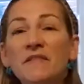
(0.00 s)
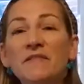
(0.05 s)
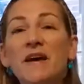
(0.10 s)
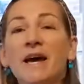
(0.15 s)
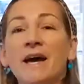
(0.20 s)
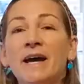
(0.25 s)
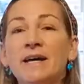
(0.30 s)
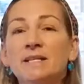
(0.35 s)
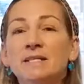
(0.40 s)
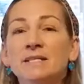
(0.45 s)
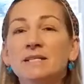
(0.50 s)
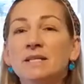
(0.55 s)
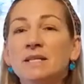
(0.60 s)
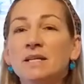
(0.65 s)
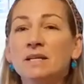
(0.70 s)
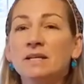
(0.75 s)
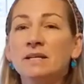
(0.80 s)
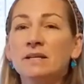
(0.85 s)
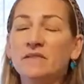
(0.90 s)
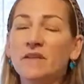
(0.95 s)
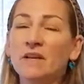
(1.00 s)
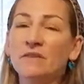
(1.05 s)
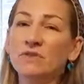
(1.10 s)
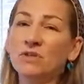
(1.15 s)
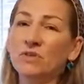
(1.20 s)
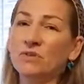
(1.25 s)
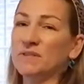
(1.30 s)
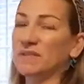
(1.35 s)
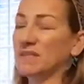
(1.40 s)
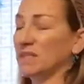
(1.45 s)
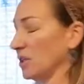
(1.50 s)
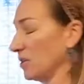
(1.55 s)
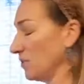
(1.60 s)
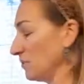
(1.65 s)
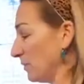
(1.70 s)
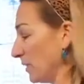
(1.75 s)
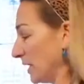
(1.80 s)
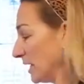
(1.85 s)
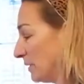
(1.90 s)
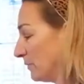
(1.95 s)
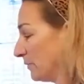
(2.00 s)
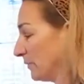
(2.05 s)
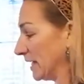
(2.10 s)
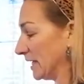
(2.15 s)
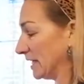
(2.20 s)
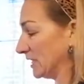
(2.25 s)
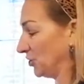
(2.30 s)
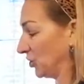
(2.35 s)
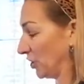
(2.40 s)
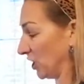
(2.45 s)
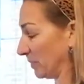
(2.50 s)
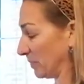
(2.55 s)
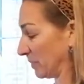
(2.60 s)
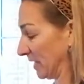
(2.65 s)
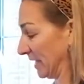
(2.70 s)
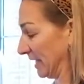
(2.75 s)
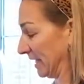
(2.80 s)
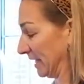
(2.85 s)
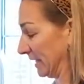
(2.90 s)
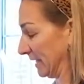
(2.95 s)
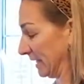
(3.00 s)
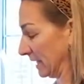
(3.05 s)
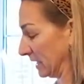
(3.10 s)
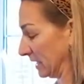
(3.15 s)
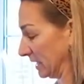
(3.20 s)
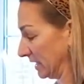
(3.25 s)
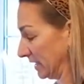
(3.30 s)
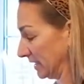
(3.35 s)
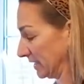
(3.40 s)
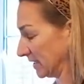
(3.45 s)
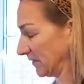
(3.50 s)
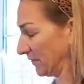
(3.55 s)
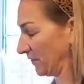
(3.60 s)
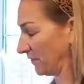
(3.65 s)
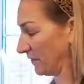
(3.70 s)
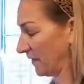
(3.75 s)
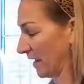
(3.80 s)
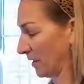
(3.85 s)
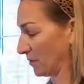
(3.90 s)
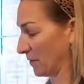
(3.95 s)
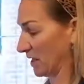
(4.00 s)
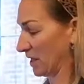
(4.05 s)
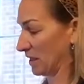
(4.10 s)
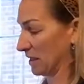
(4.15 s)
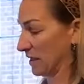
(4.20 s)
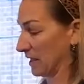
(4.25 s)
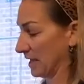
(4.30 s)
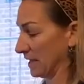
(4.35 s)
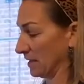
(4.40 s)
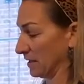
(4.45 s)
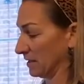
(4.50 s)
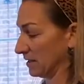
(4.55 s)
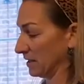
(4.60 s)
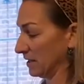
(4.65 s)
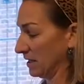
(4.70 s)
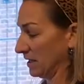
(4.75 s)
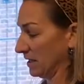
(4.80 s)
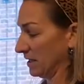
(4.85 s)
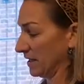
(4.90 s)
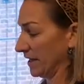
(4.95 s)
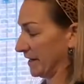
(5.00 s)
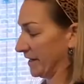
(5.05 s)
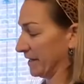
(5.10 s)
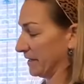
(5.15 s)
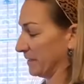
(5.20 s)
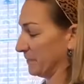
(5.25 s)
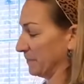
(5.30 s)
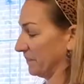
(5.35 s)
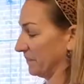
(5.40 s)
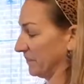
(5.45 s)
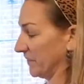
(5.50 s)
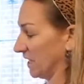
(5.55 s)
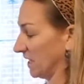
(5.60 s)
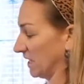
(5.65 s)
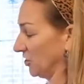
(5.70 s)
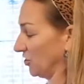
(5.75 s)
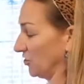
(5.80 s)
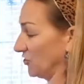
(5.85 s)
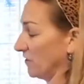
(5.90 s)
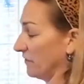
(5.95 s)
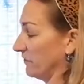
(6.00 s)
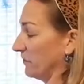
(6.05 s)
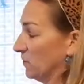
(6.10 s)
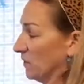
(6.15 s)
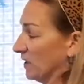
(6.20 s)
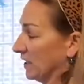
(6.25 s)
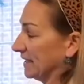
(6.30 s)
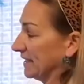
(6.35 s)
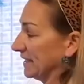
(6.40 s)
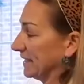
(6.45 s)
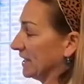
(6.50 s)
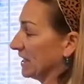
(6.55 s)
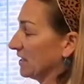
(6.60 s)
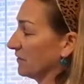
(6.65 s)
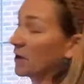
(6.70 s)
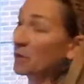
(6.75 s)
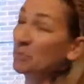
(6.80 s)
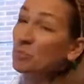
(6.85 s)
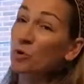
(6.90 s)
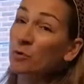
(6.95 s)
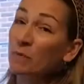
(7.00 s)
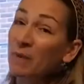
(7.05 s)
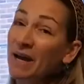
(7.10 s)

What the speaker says: hand, they've used a really, really cheap lining. It's very thin. I don't know if you can see, if I put my